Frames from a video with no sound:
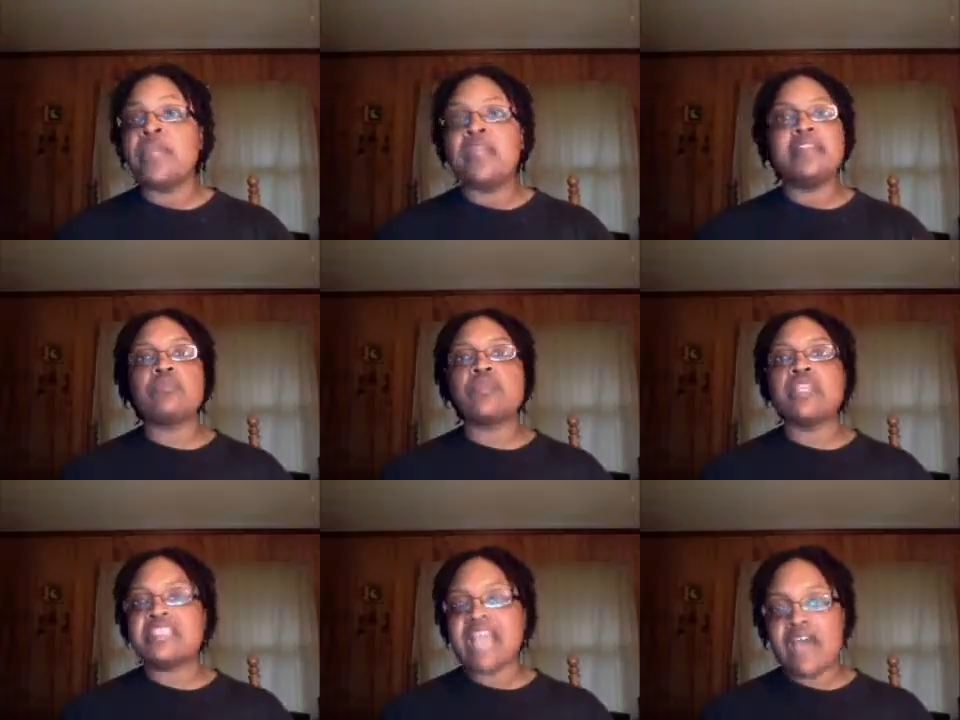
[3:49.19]
They didn't
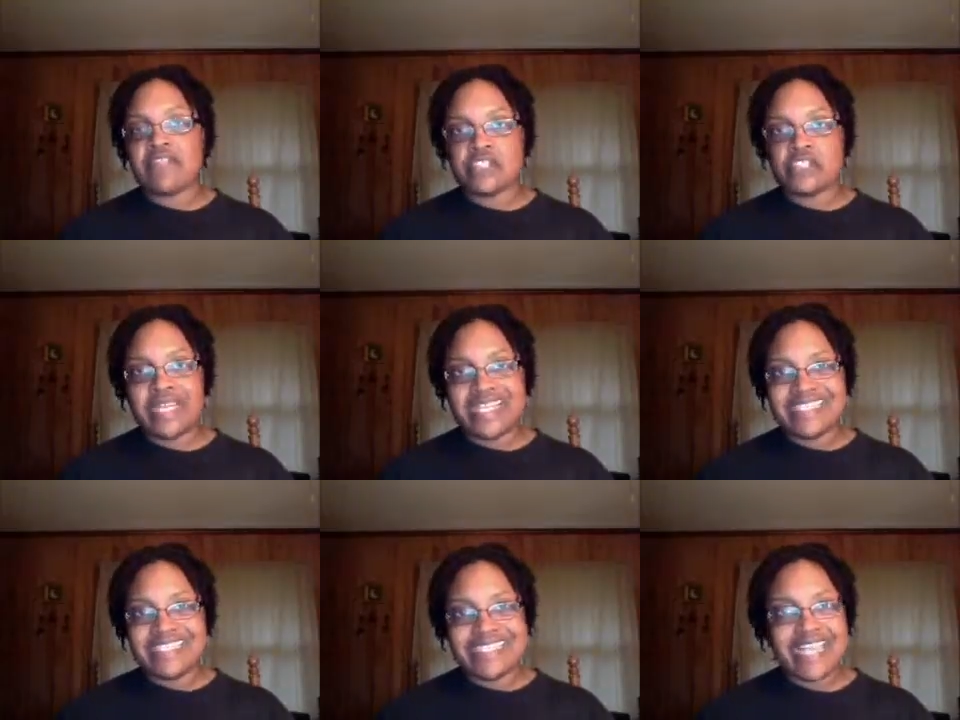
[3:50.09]
really dive into it in
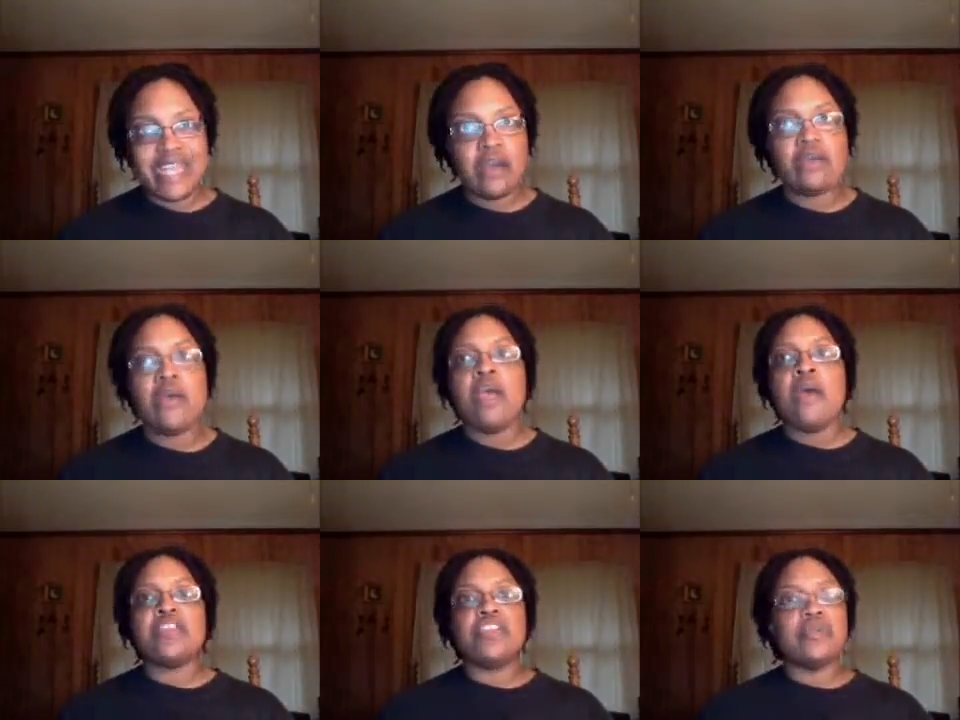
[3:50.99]
detail,
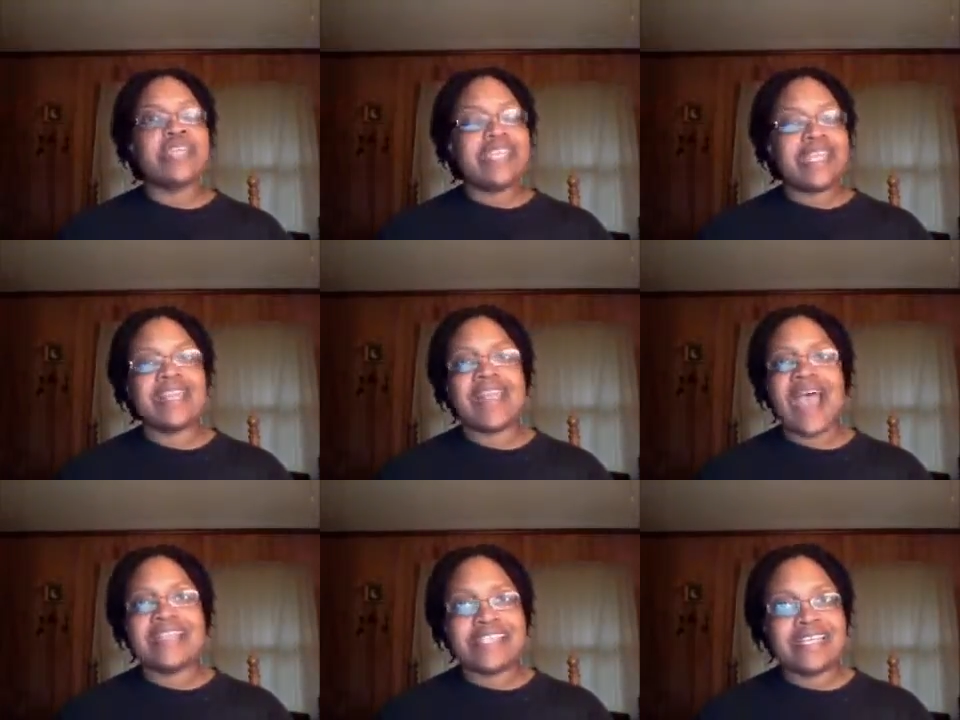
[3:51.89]
but you can get an
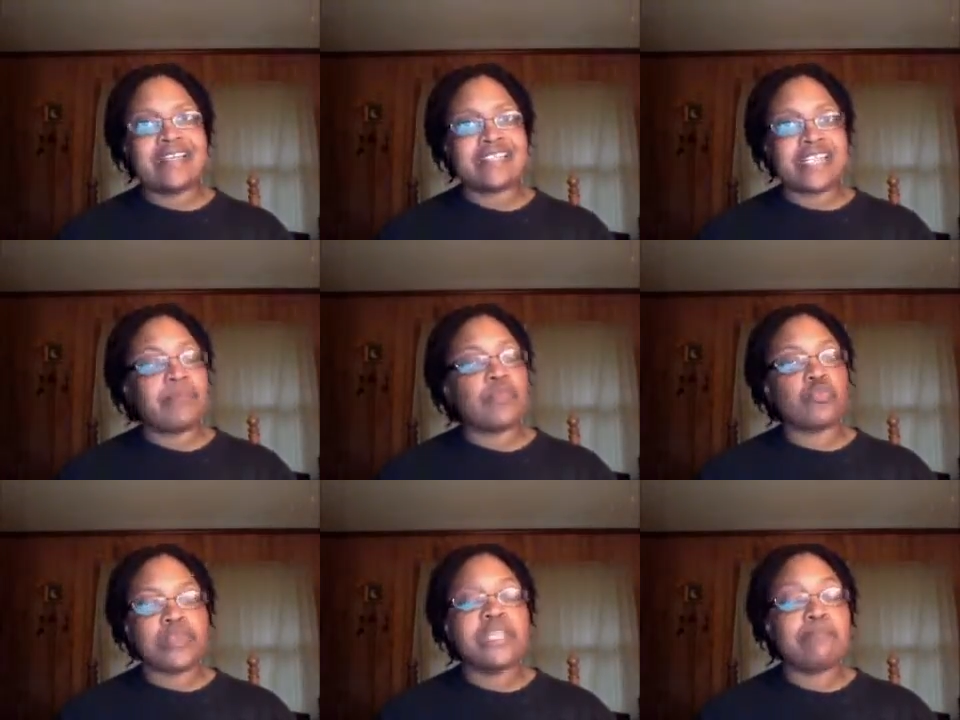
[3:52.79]
idea that something
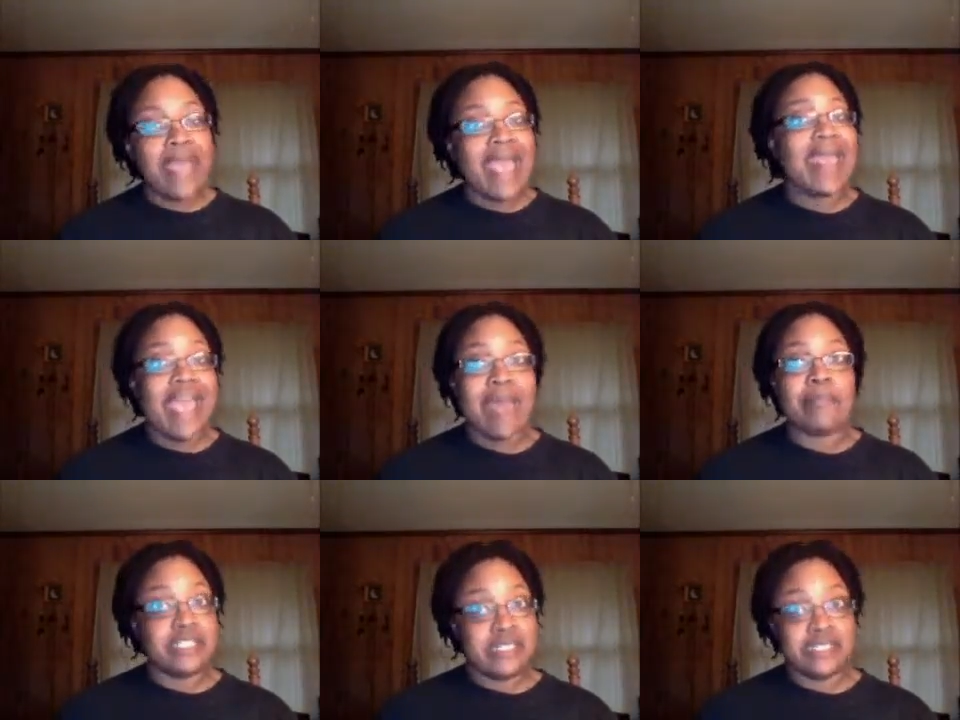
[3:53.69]
really bad
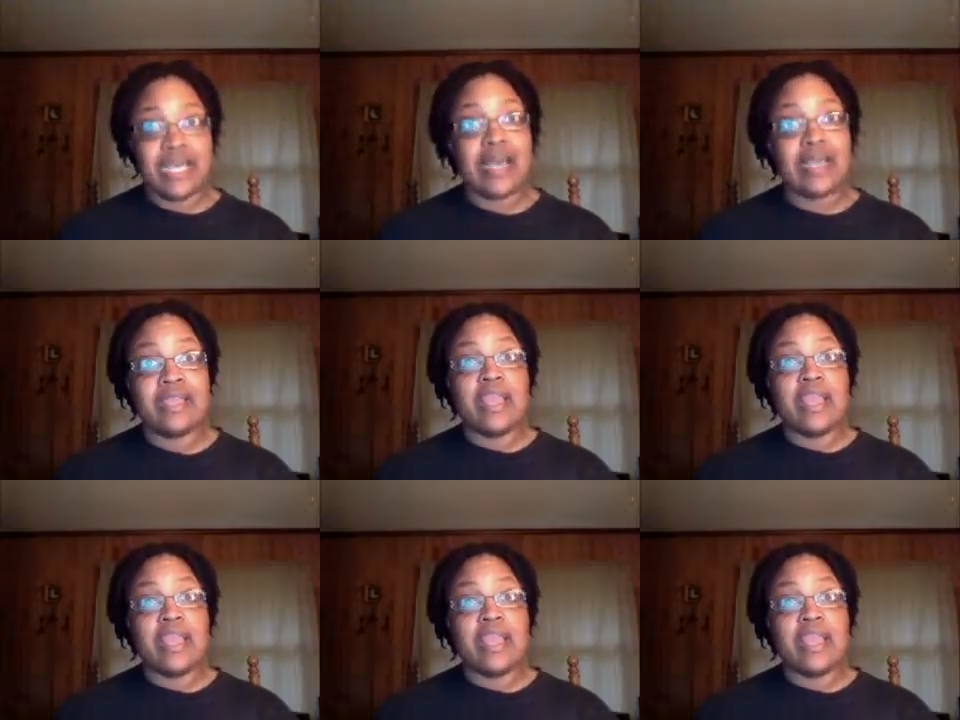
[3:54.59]
happened to this guy.